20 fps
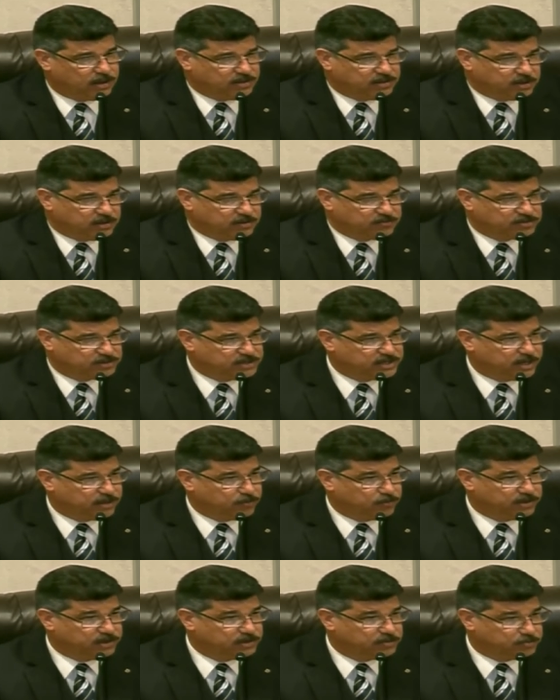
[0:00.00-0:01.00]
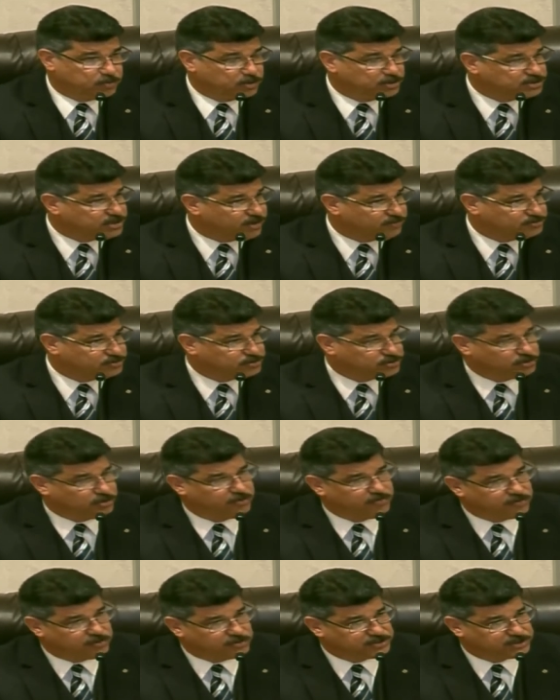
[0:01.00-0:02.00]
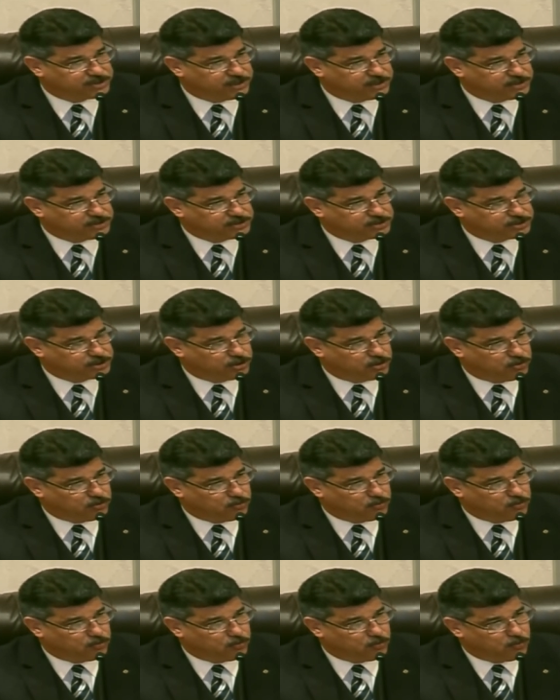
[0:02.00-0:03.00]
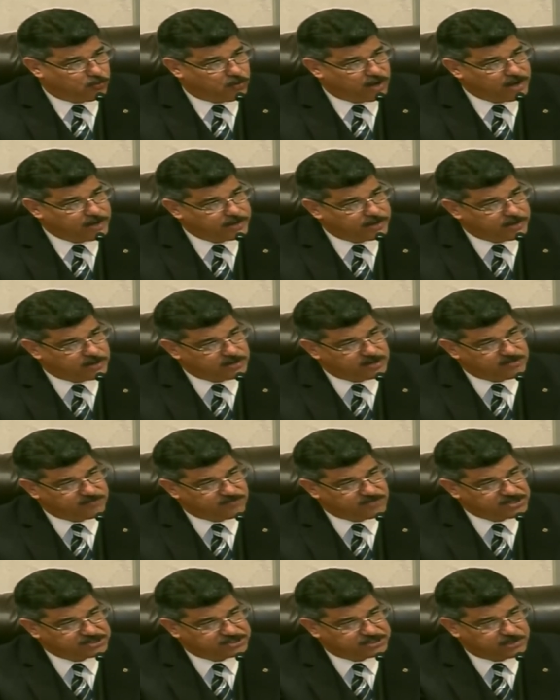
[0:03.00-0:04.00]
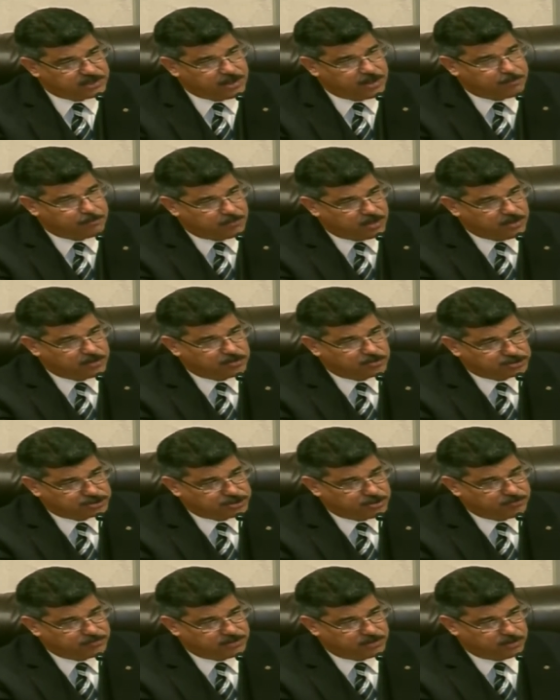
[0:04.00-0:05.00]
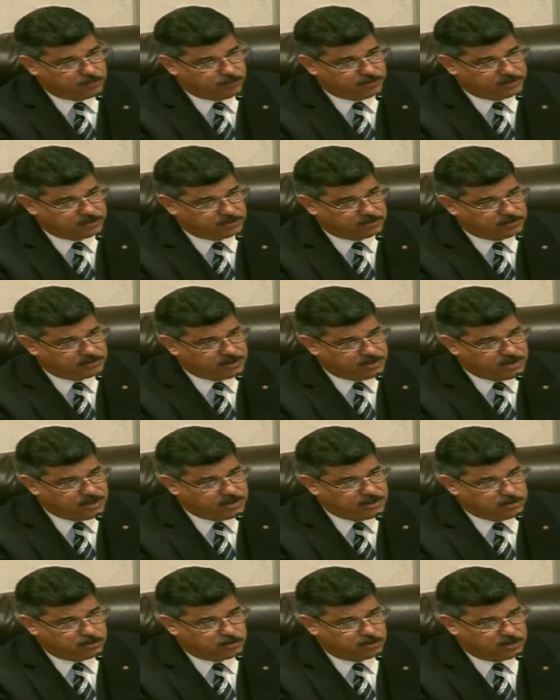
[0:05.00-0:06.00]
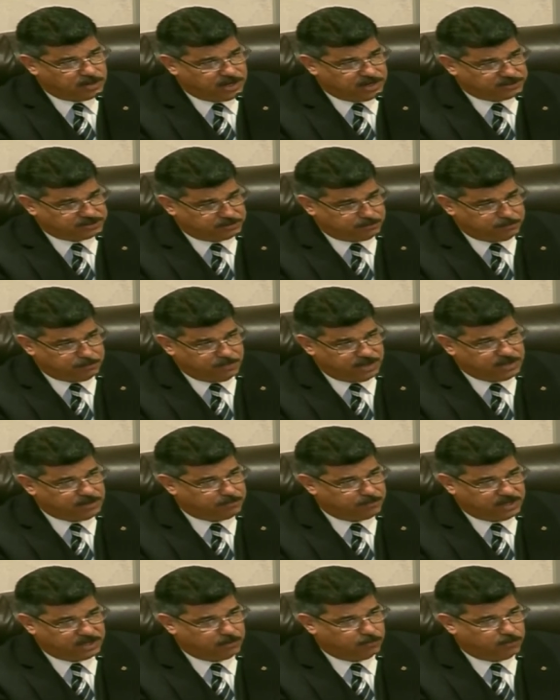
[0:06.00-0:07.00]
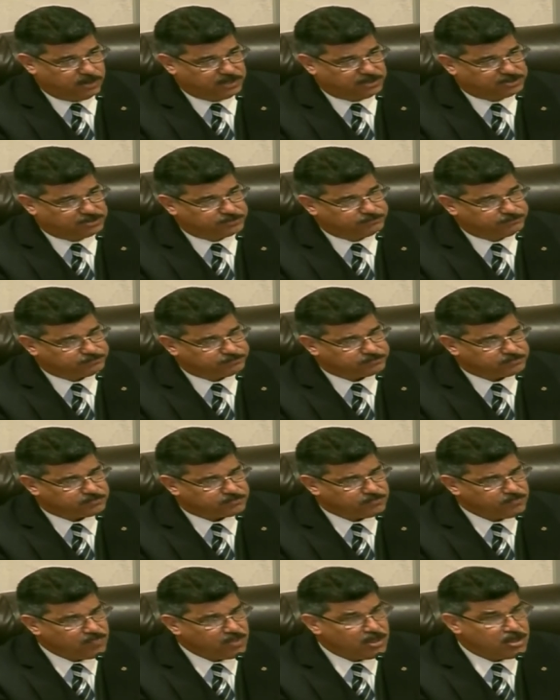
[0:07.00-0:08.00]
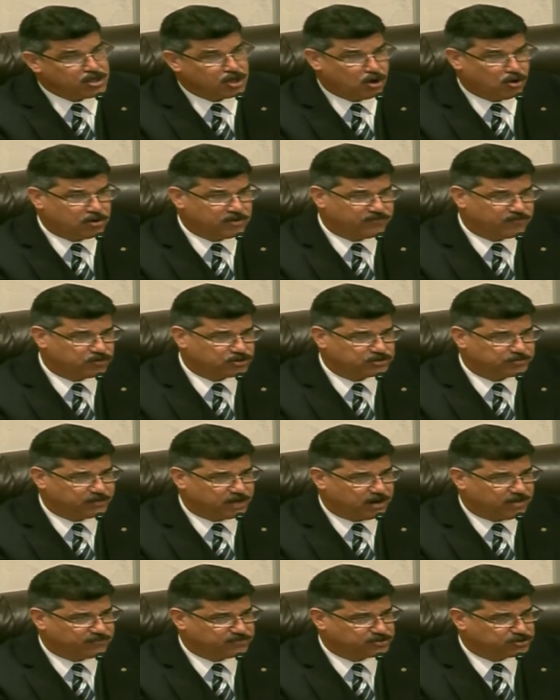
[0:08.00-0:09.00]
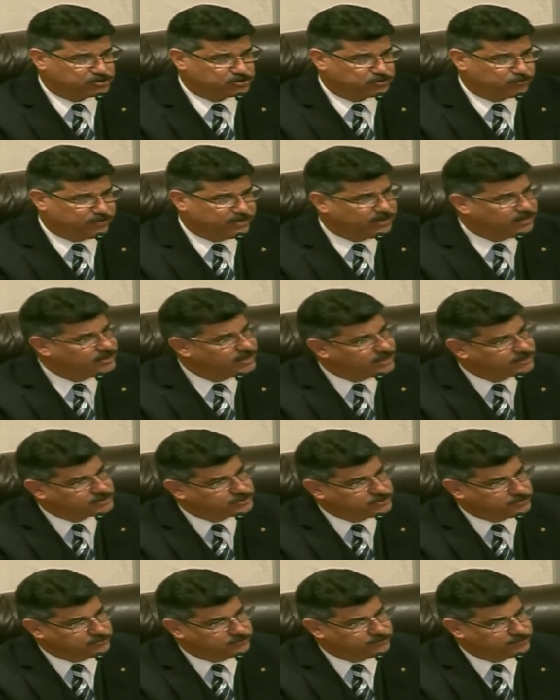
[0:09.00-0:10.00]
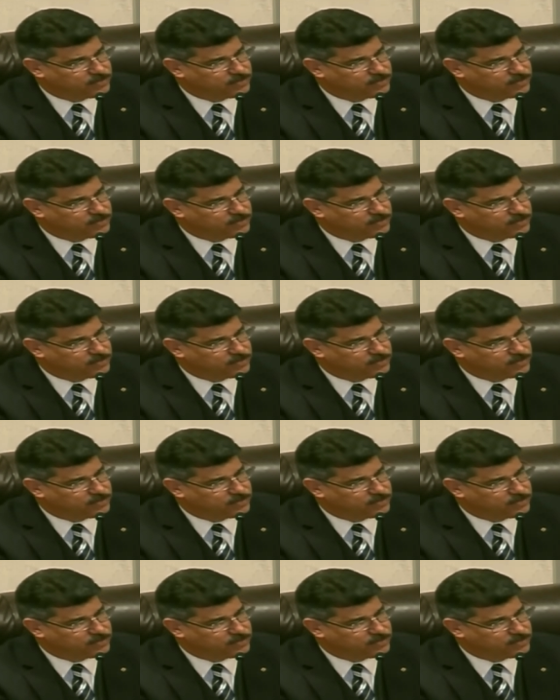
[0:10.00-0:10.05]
At the end of the day, we need police officers all over the city. So why not investing that money on something that we can utilize in many, many ways? Code enforcement officers, we need that too.